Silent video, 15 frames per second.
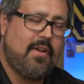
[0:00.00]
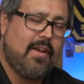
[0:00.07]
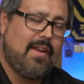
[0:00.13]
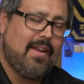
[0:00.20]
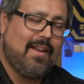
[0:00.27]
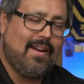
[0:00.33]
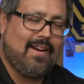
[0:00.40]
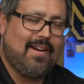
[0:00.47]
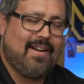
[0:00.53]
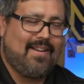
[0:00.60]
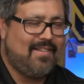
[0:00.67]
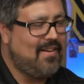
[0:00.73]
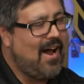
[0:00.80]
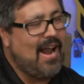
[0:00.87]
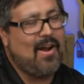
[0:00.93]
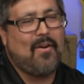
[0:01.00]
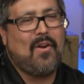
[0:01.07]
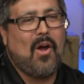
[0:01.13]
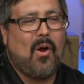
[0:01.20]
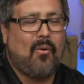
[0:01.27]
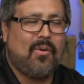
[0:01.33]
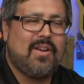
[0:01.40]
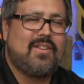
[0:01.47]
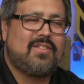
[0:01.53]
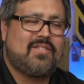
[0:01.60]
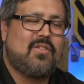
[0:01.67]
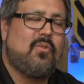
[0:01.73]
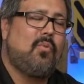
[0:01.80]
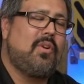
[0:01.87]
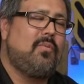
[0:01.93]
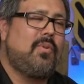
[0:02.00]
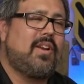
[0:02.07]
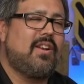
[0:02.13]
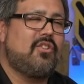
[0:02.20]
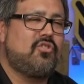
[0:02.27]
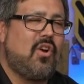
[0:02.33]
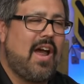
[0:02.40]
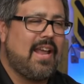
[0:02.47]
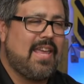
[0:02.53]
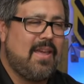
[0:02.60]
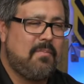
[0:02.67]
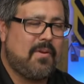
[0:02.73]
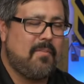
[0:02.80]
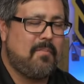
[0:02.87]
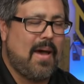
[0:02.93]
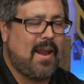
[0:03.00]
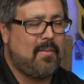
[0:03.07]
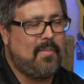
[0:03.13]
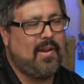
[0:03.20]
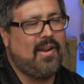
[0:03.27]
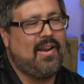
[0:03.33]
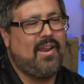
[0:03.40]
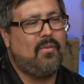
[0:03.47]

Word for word: I don't know. It's, we, are going to try and keep compatibility.